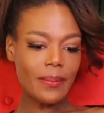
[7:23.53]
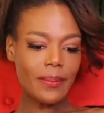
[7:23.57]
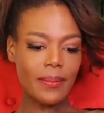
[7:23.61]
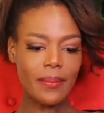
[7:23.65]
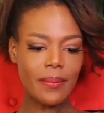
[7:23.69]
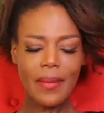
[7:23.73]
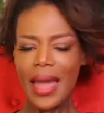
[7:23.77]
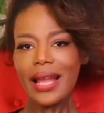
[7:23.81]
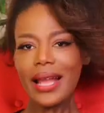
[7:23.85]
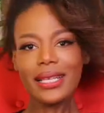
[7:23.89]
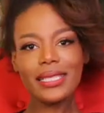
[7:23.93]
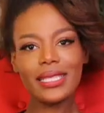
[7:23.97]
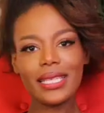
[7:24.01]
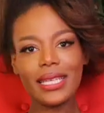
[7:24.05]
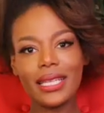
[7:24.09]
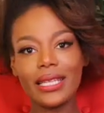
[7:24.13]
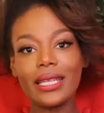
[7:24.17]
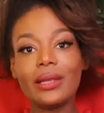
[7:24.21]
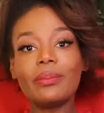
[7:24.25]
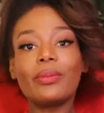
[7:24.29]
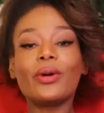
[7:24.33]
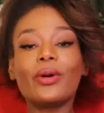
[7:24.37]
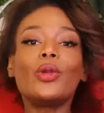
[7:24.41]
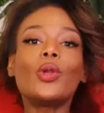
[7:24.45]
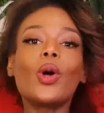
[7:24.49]

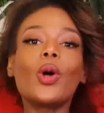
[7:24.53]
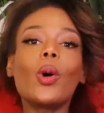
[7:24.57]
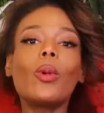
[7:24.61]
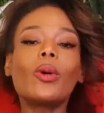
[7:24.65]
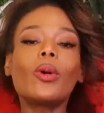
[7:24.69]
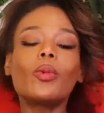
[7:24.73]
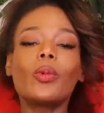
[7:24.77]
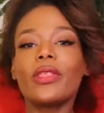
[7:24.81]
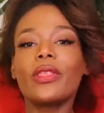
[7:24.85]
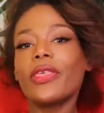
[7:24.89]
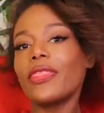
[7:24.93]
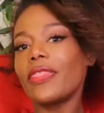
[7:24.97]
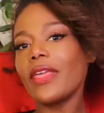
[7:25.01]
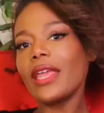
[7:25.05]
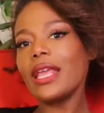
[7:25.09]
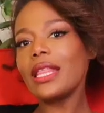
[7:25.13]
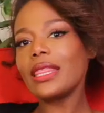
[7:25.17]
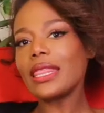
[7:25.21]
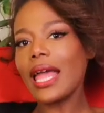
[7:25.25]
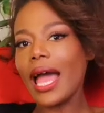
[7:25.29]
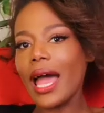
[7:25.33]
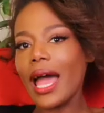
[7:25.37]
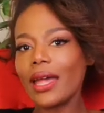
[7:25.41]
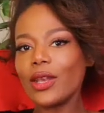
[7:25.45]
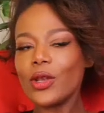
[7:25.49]
masculine, but no one would
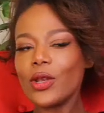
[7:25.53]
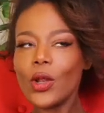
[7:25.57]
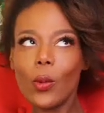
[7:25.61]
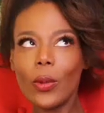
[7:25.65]
think that.